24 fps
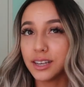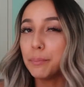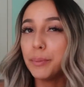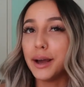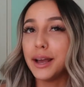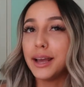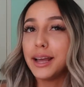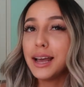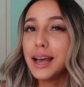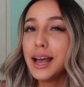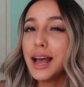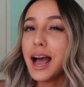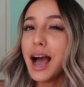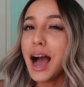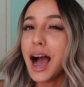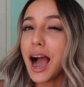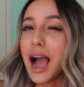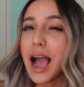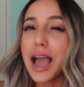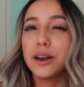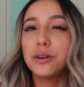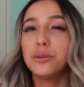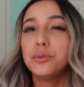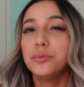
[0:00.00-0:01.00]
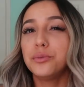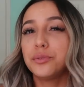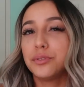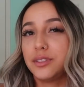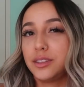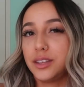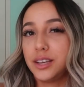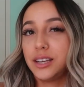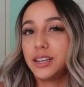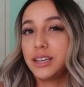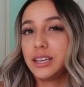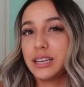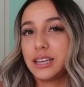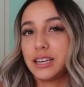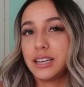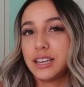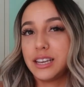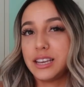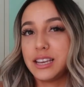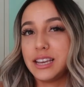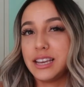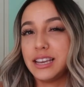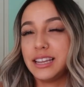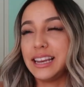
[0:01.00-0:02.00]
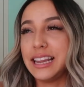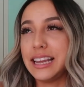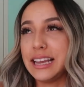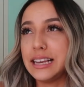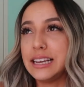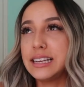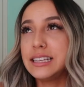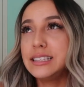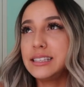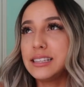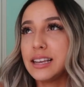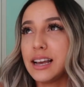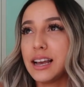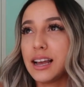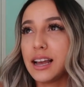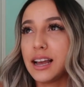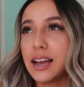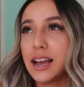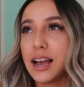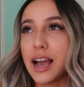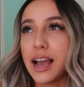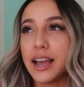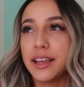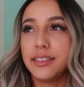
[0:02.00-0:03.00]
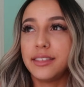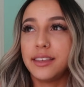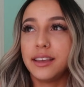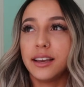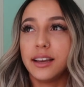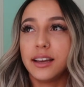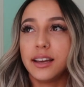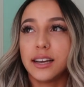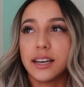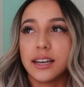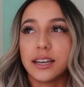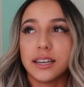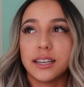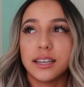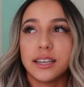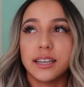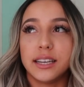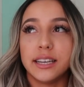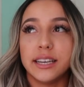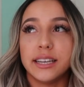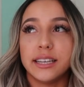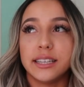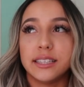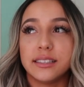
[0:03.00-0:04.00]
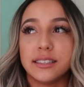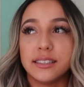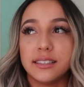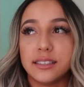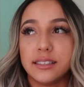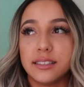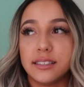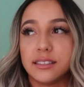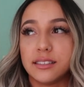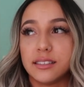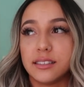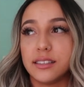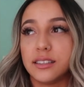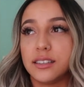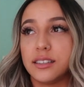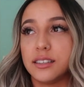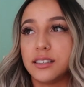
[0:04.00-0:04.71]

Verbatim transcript: but I don't think it is. I think it's